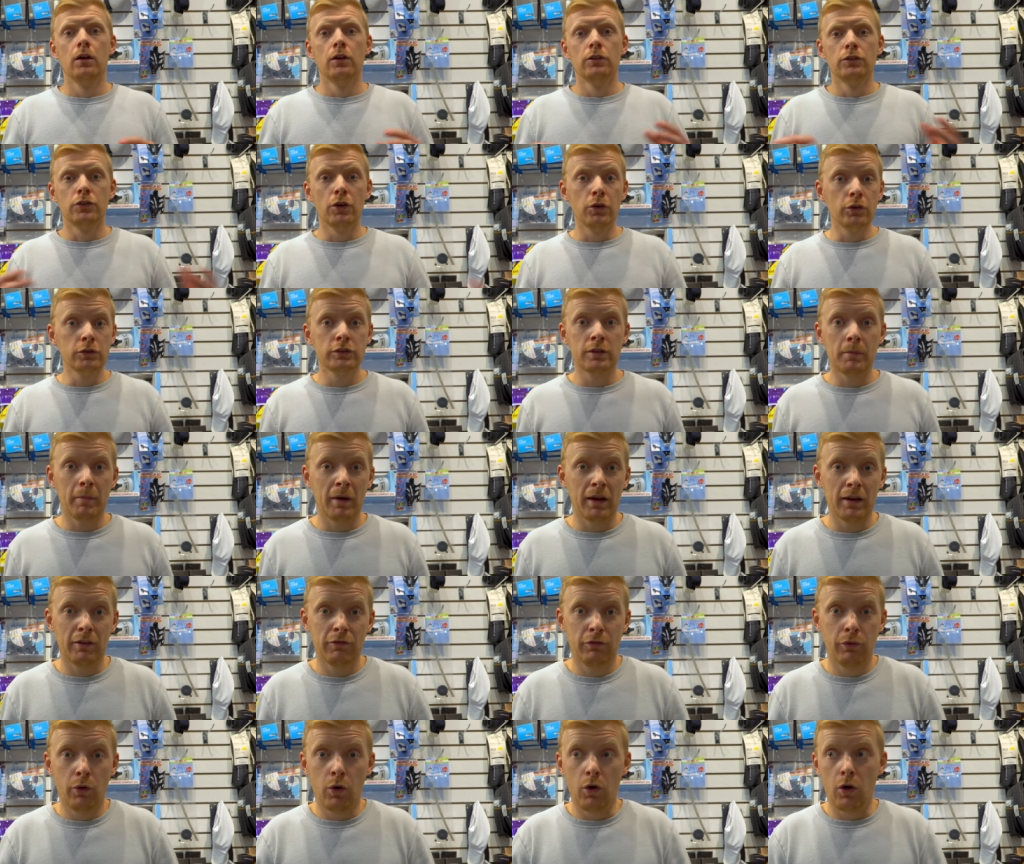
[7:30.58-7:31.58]
So who's the
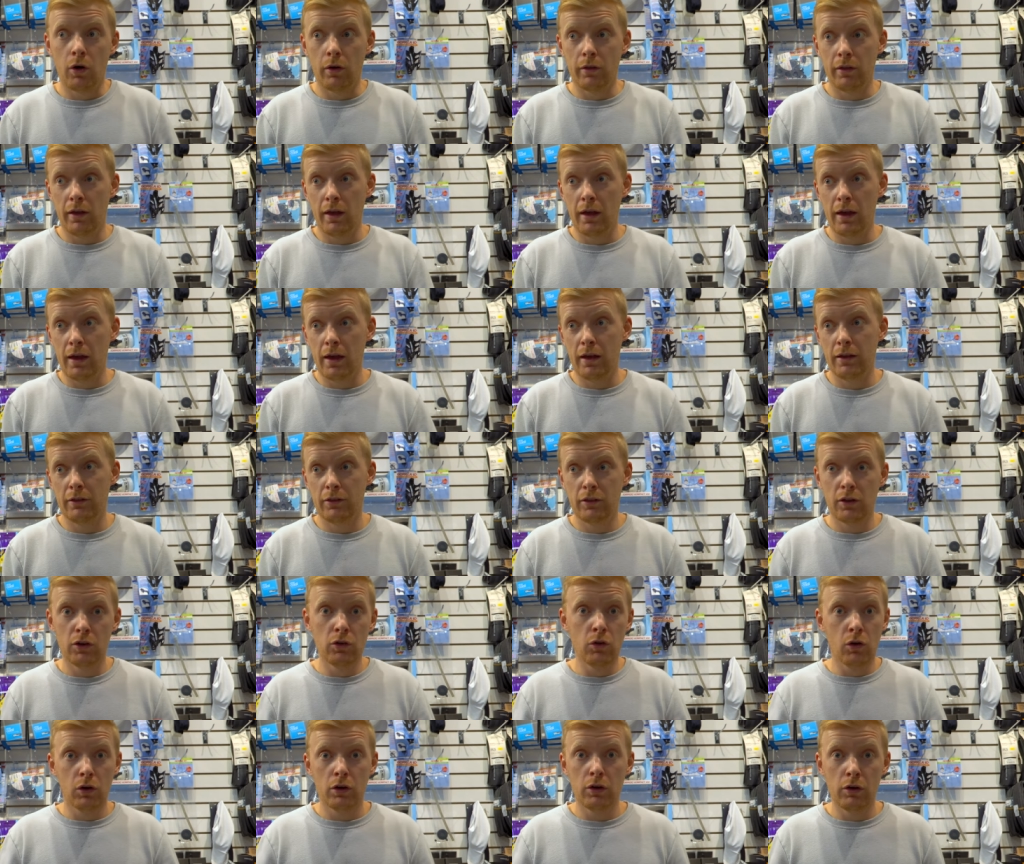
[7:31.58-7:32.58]
bike for? Uh, the
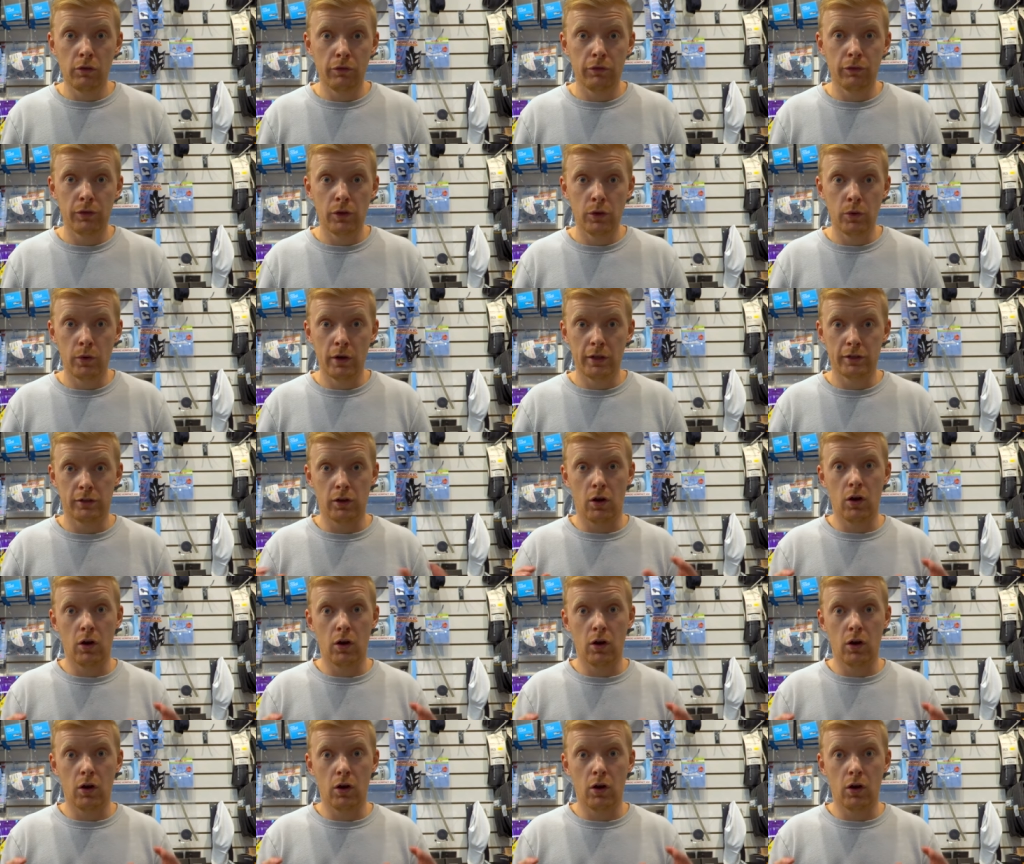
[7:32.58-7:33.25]
Norco Fluids,